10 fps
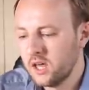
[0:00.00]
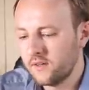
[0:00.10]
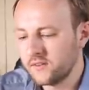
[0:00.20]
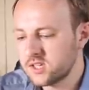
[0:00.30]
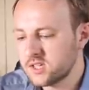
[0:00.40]

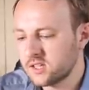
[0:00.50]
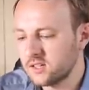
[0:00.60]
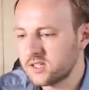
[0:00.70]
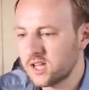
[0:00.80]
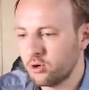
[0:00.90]
And this is
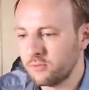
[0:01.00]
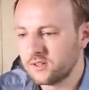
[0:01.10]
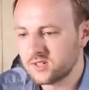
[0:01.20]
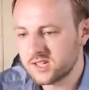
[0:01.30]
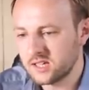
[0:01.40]
going to tell me
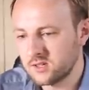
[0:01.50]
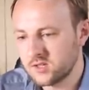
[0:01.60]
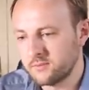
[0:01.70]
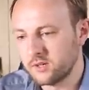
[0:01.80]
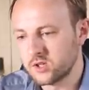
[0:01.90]
the same
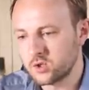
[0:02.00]
similar